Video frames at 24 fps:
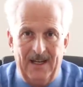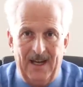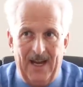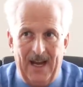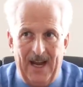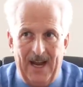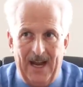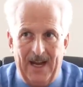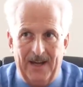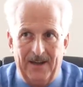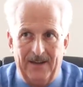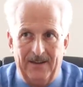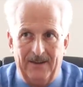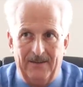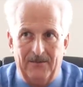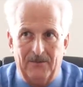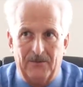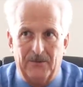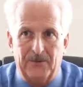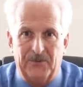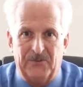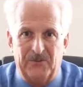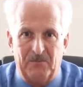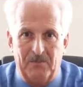and
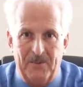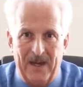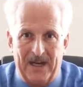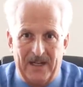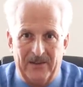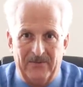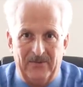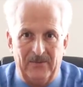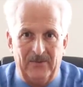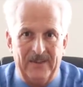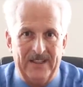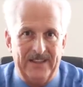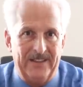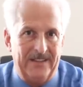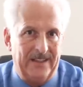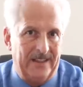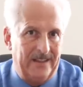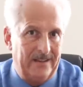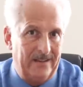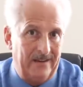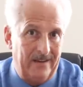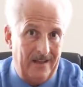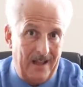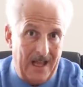respectfully
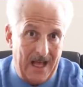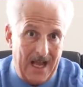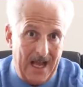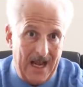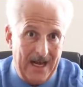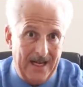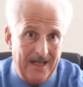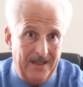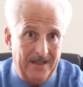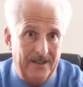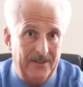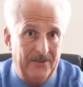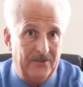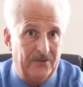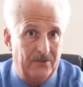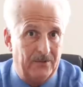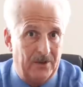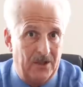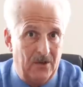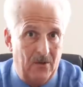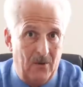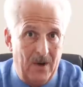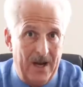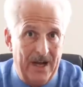decline his
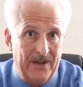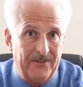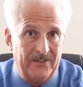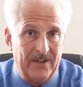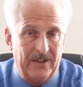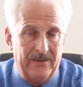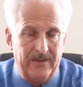request.